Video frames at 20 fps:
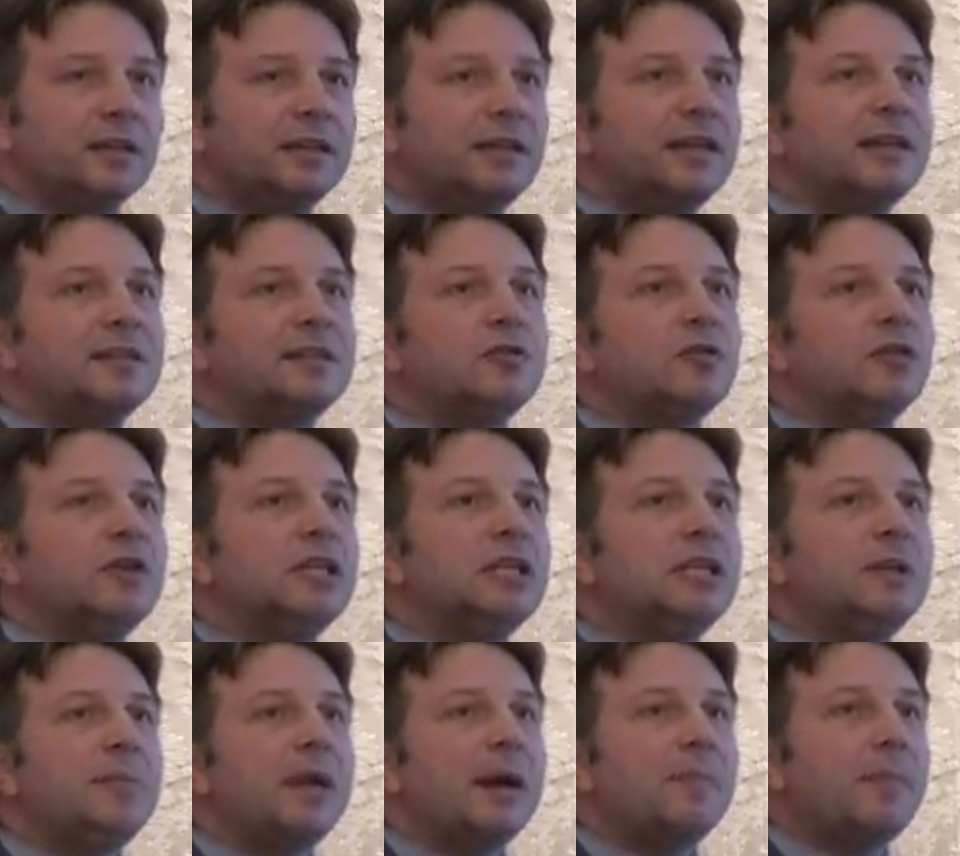there is going
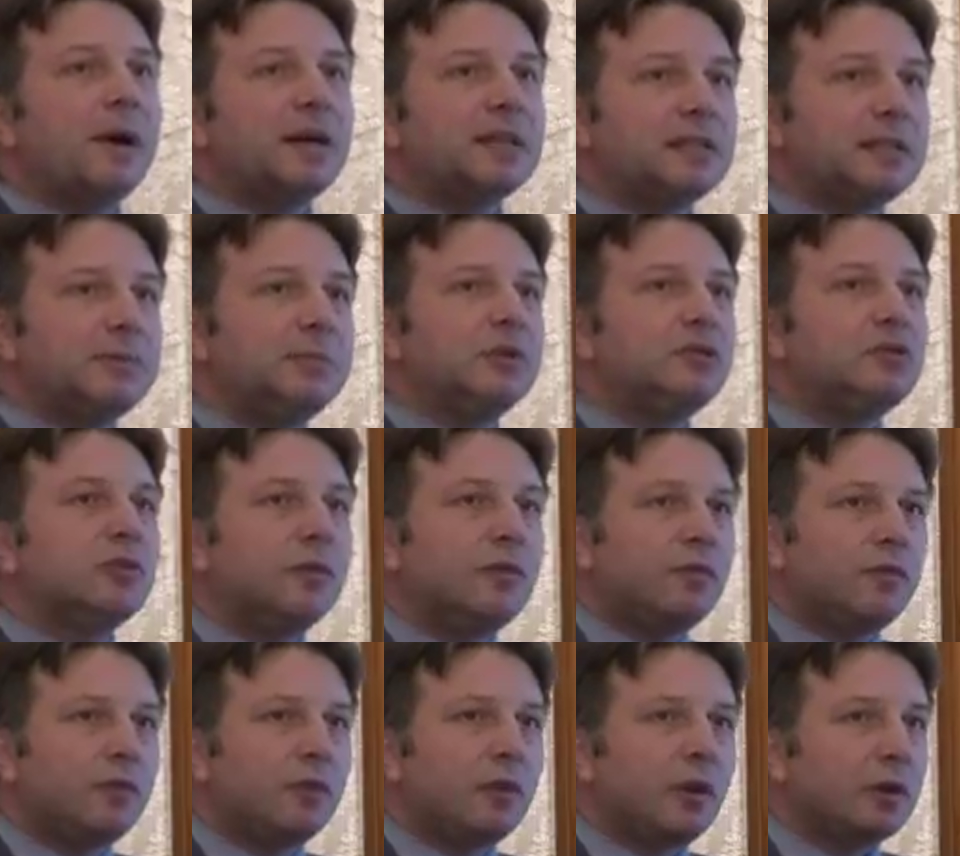to be a possibility of
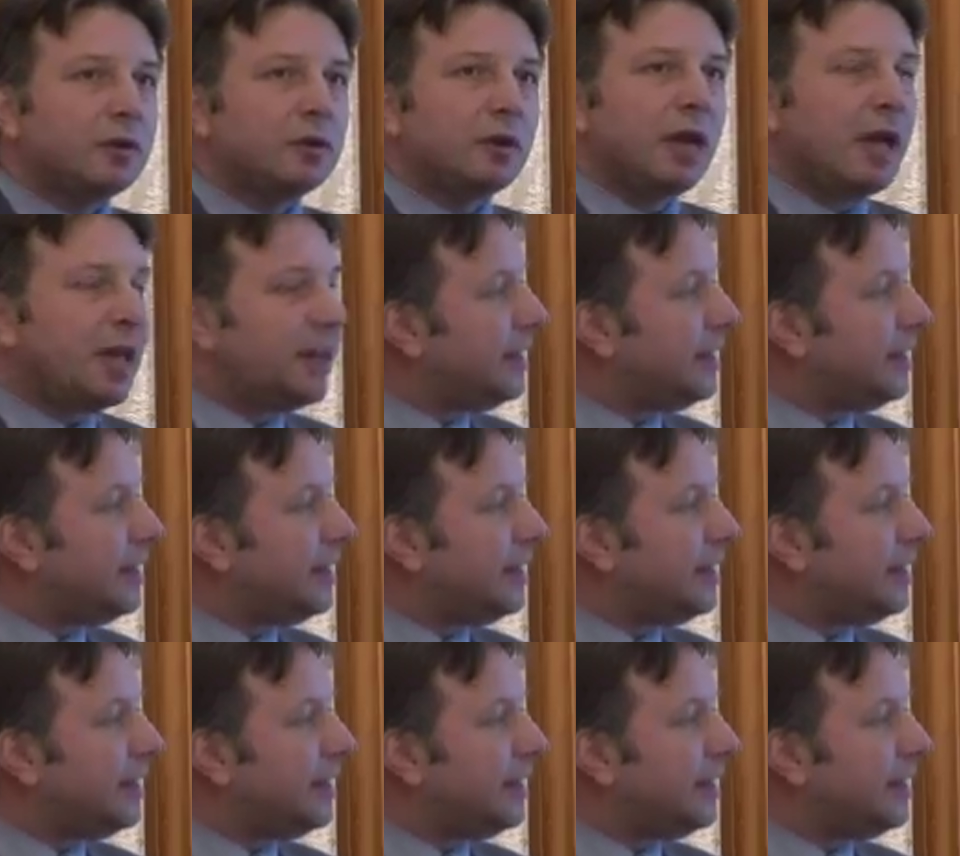fraud.